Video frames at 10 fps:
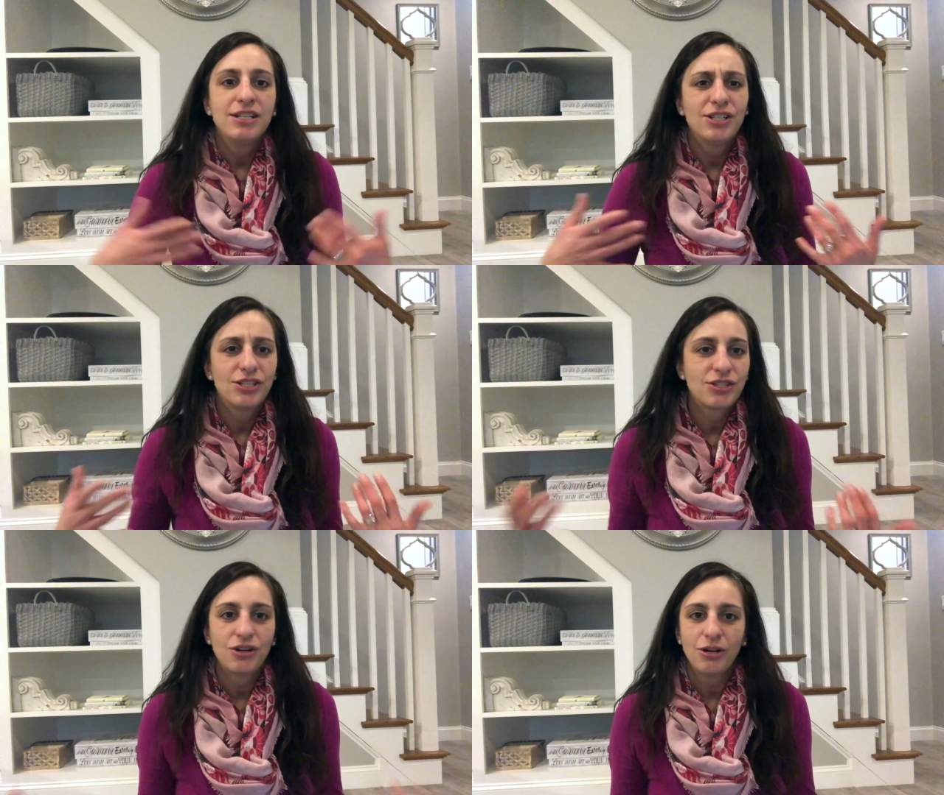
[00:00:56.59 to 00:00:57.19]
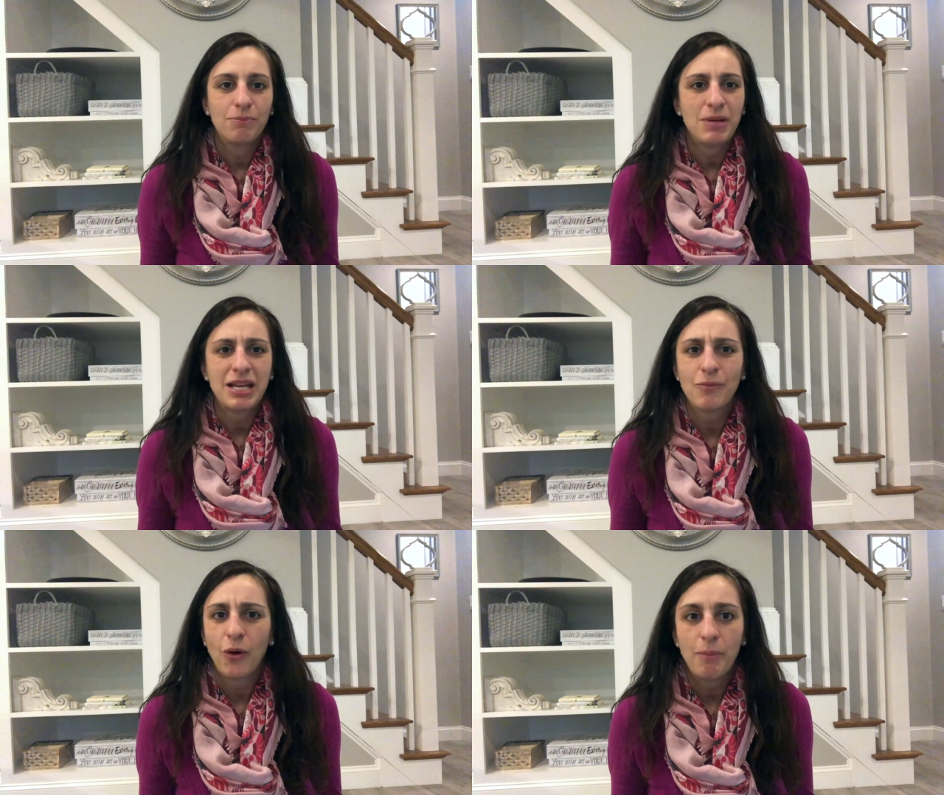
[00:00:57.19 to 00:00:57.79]
to start
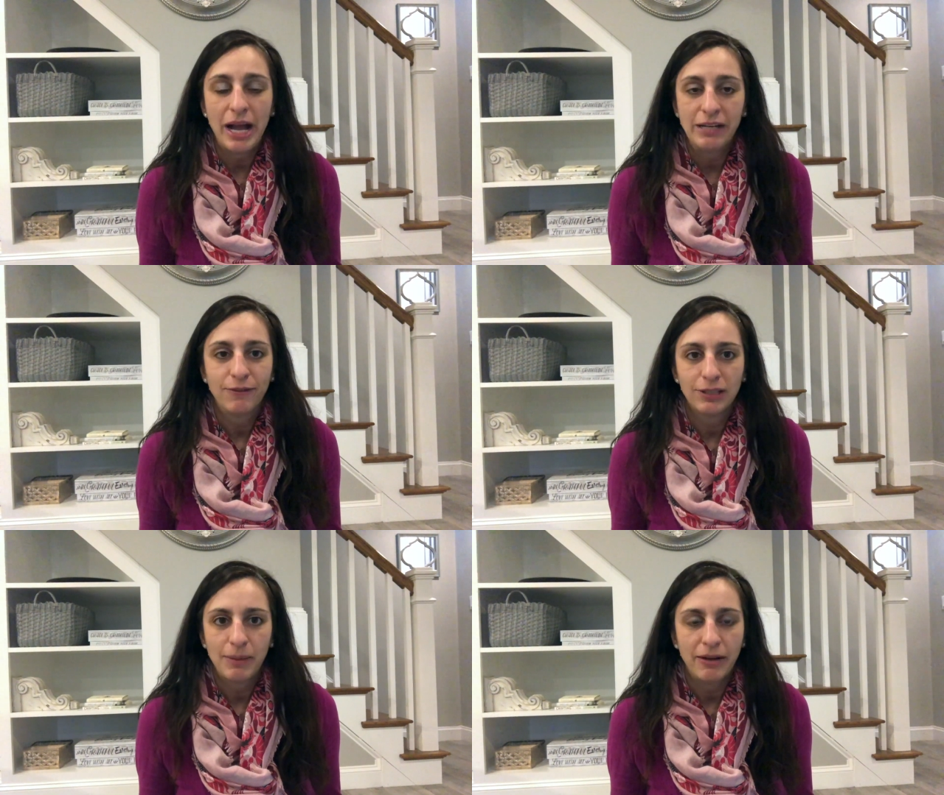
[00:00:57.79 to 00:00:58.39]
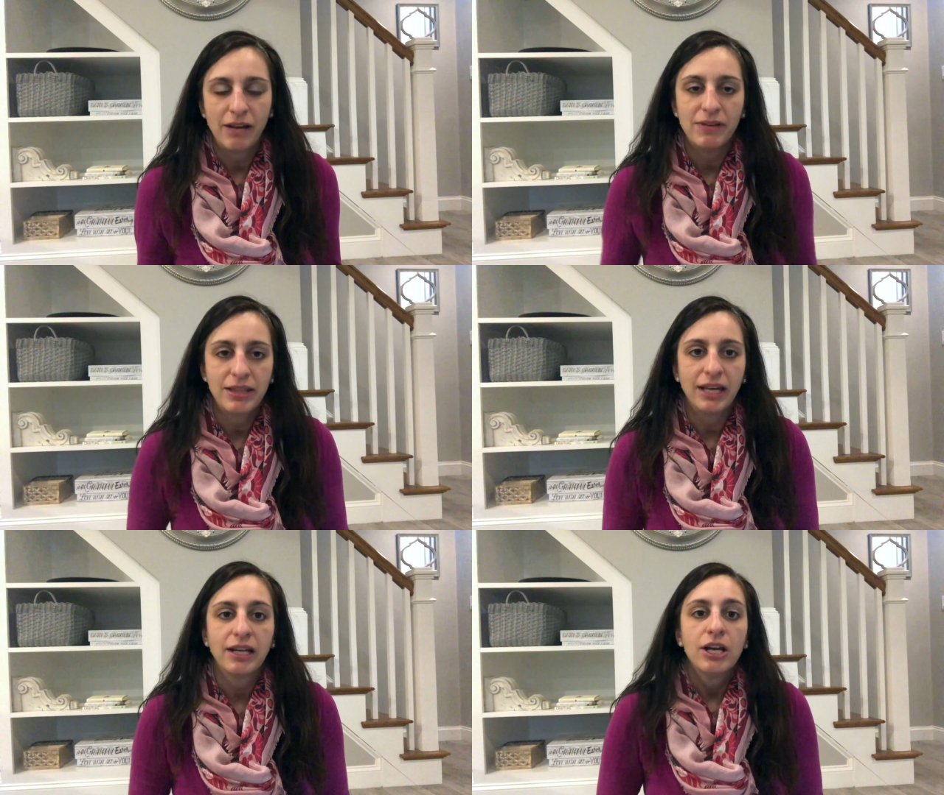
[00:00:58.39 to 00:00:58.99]
being more mindful about
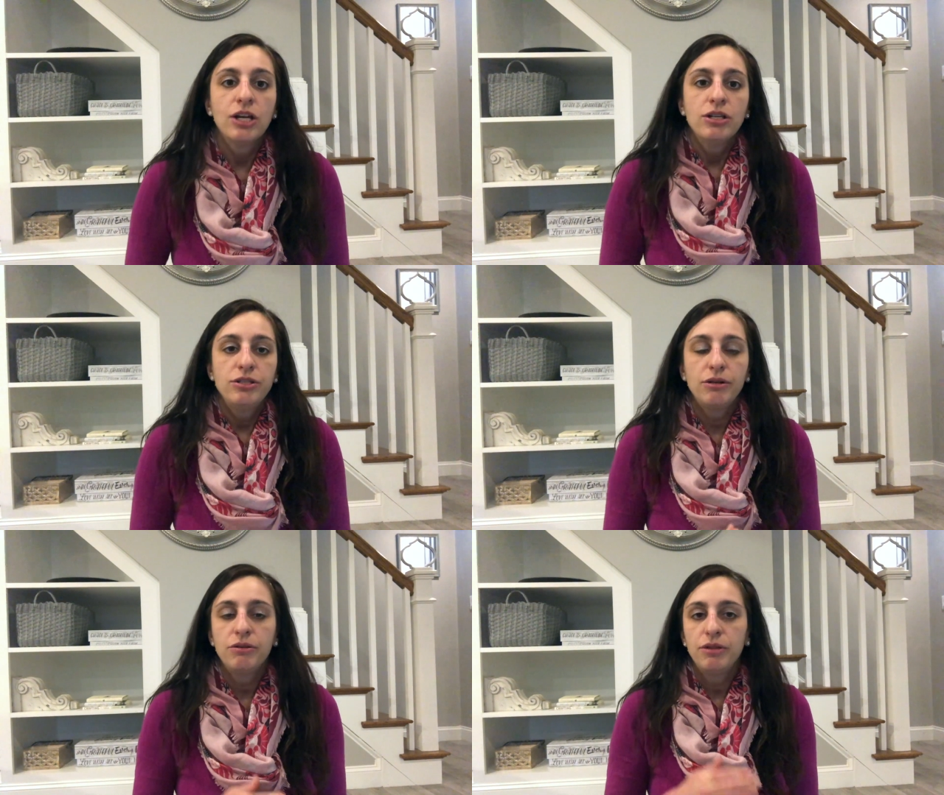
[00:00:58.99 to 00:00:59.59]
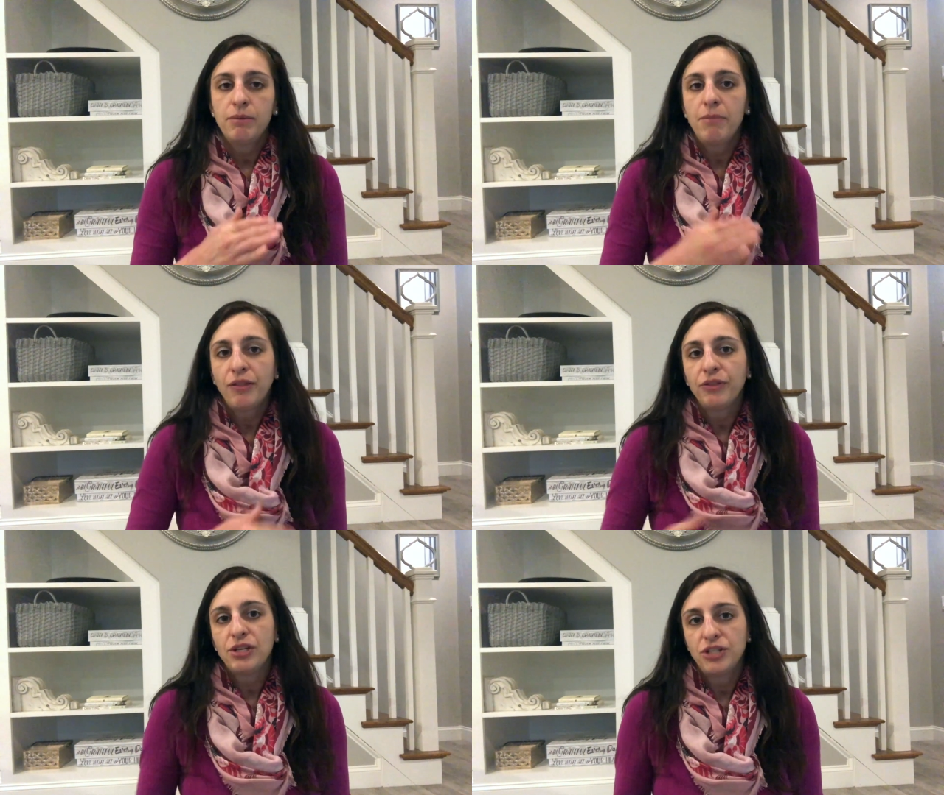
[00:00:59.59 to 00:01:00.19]
everything. So the
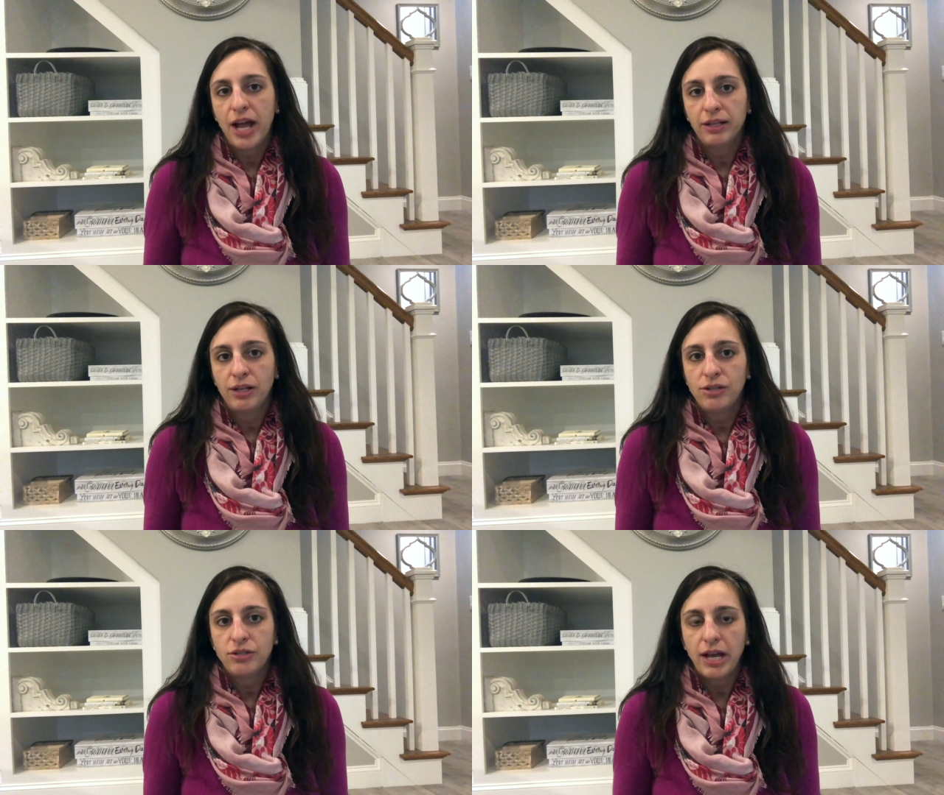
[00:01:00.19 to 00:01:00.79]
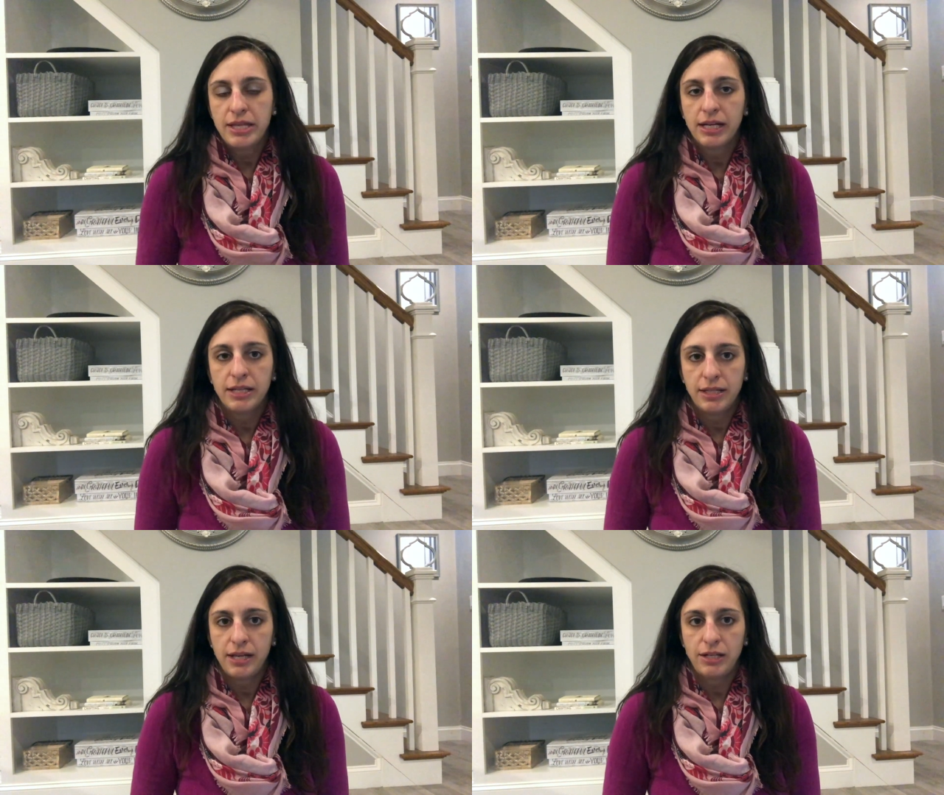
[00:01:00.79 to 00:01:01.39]
monthly challenge, I think,
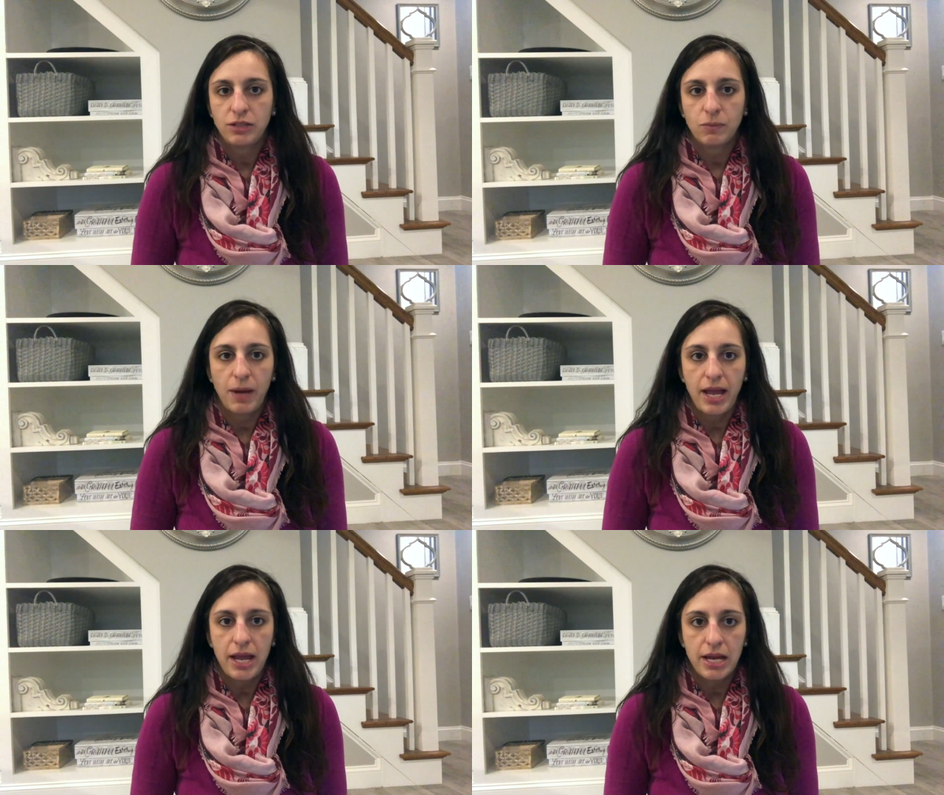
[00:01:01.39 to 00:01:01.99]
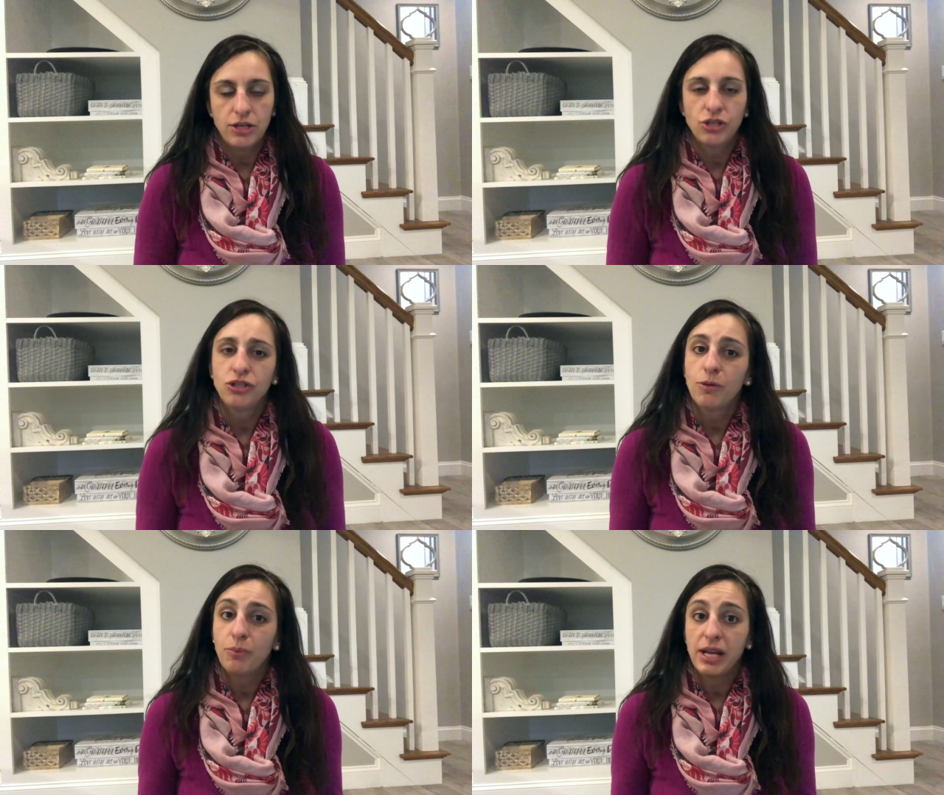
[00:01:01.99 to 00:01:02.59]
is a nice way
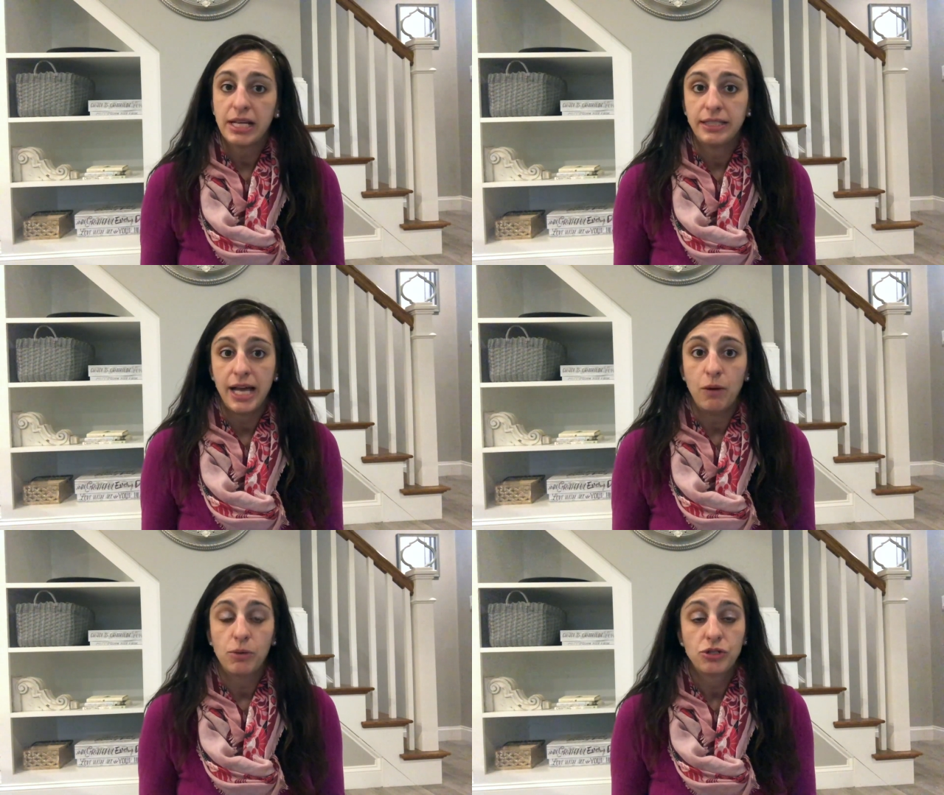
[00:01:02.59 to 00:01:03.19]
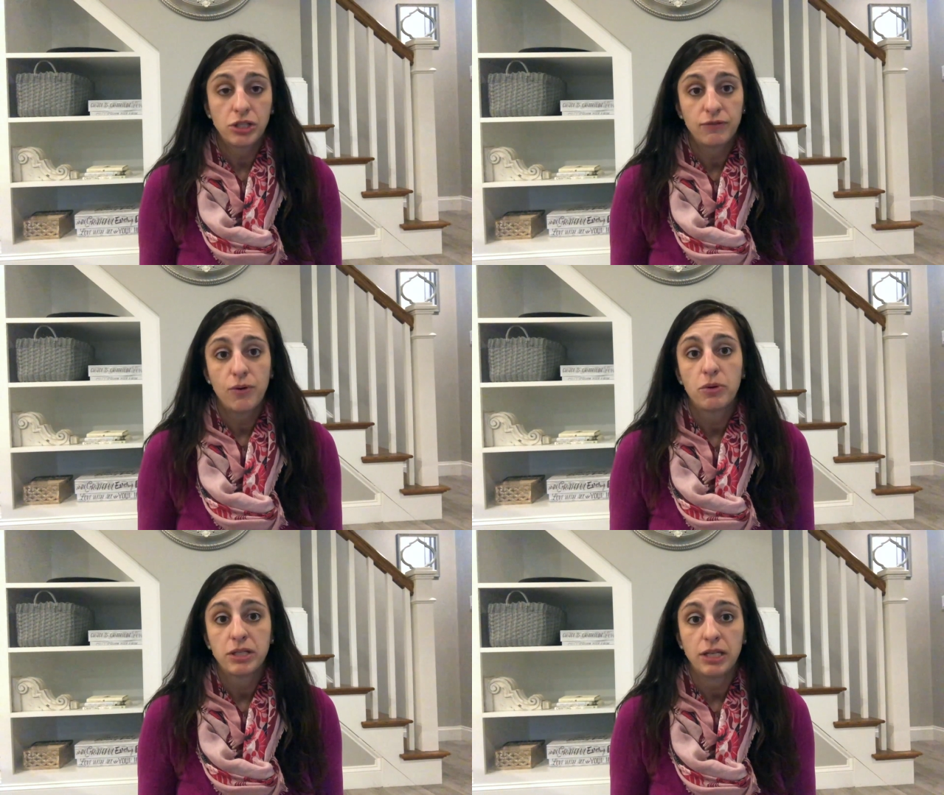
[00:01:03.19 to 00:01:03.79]
just to break it down. We're just
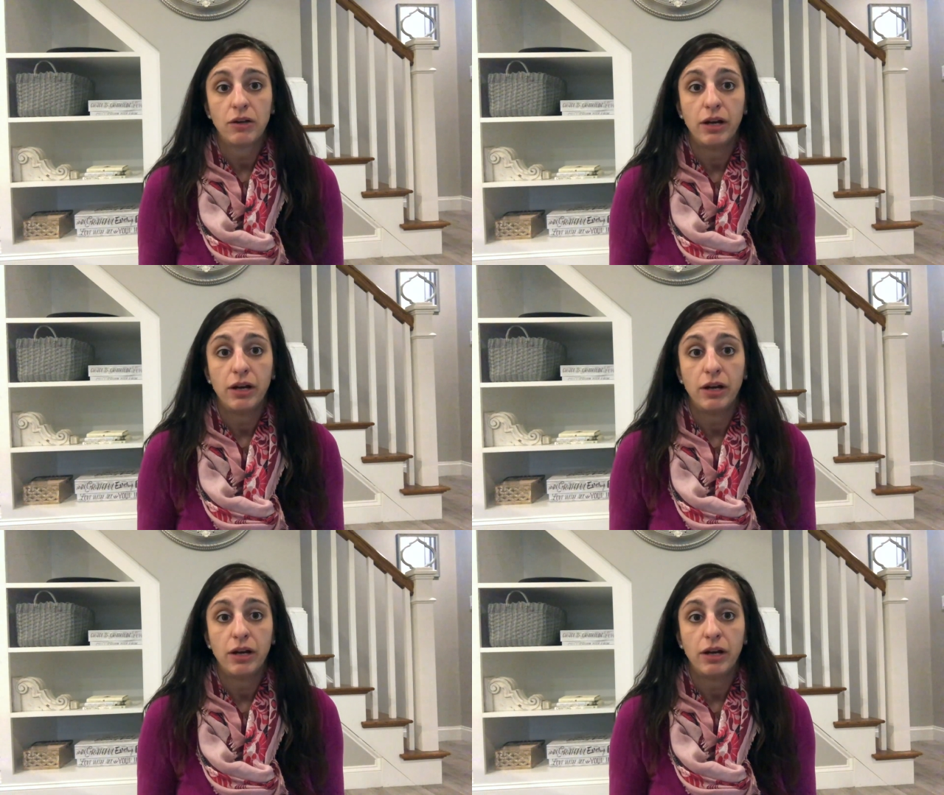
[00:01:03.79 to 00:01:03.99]
focusing